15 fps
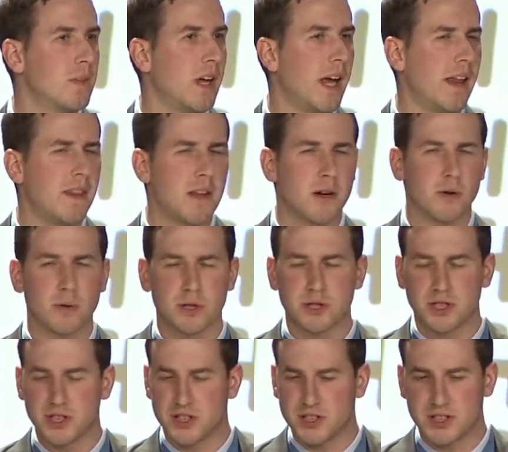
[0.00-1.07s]
And there were
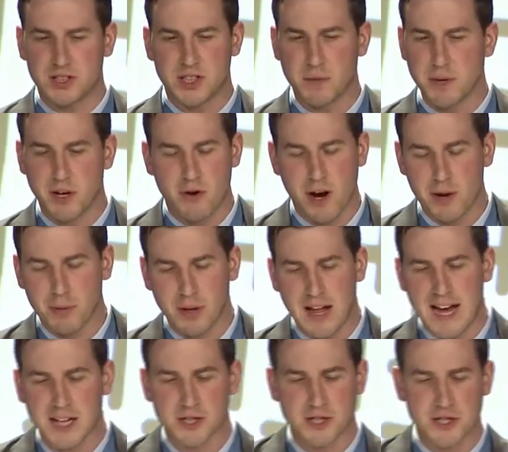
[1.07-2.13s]
just some incredible
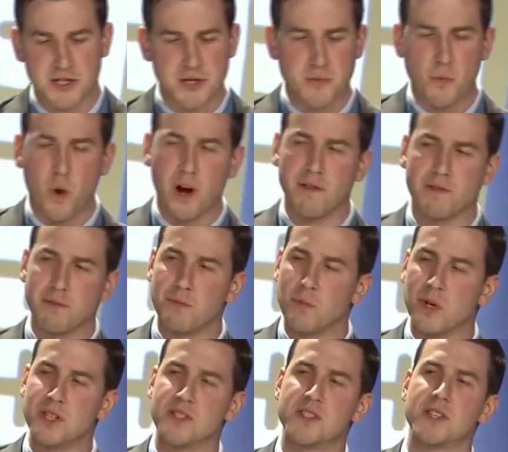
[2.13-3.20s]
actions. And one of
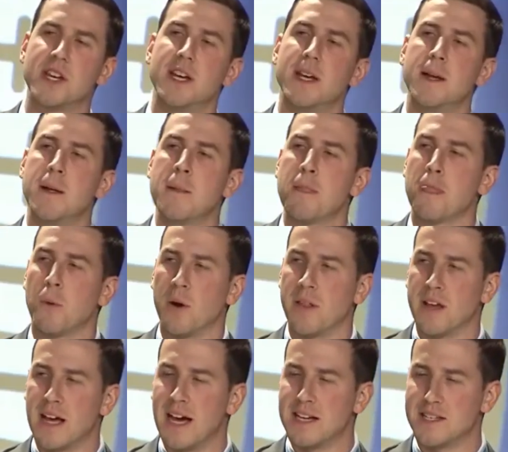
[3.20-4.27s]
them was, one of
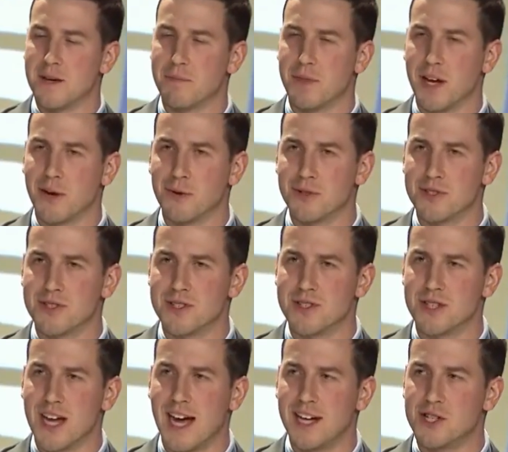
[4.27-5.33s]
the guys up there was
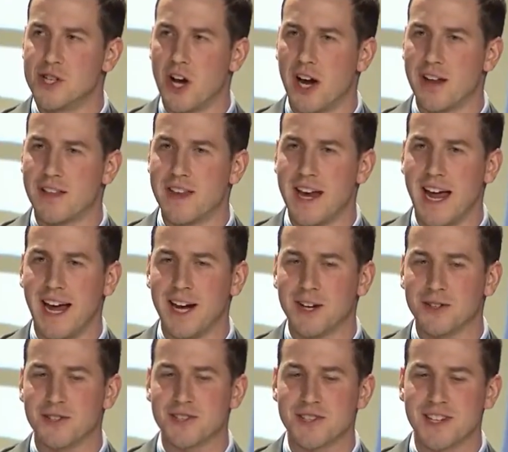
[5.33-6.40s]
this guy, Jonathan
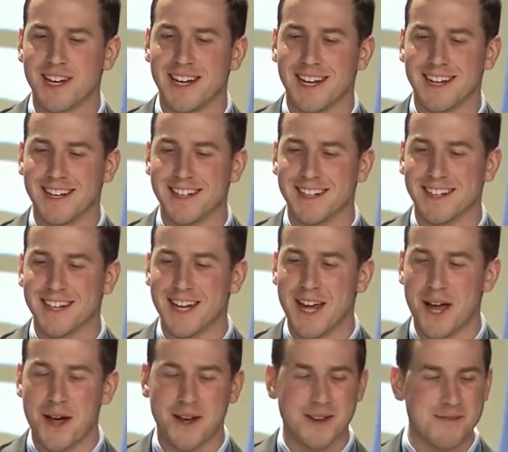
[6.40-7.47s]
Ayers. And
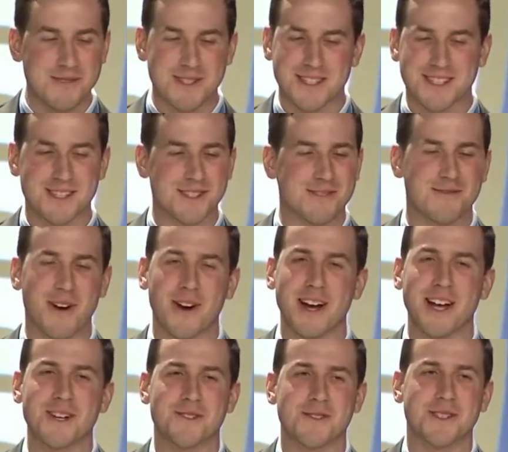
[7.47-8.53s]
he was just a
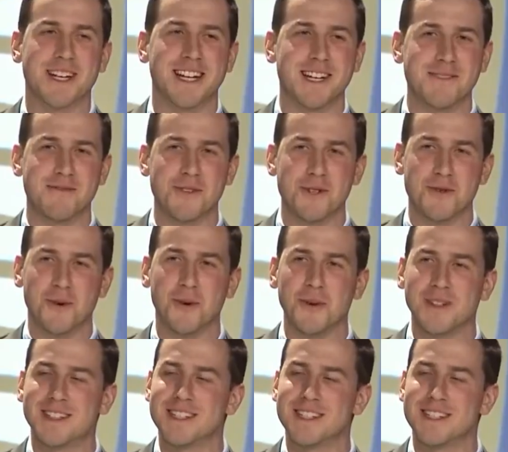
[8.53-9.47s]
very interesting individual.